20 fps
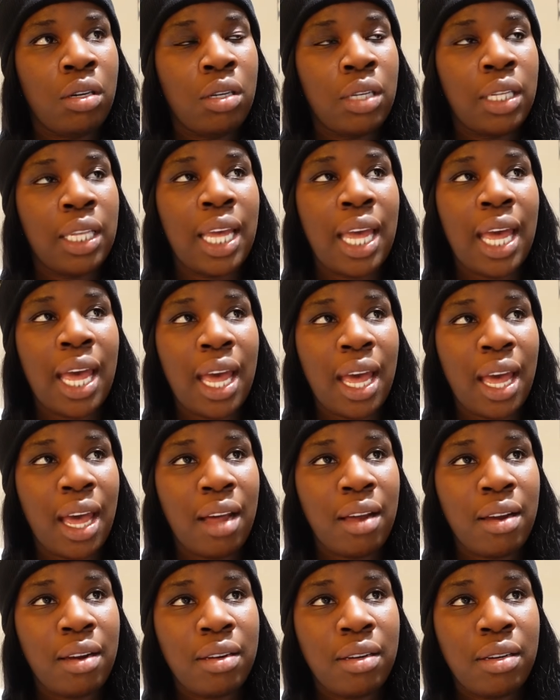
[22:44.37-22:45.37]

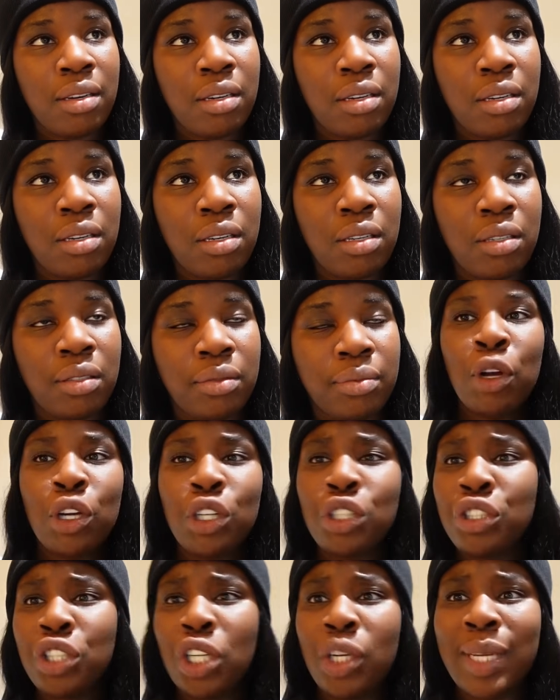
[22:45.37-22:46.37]
Yeah, I'm gonna show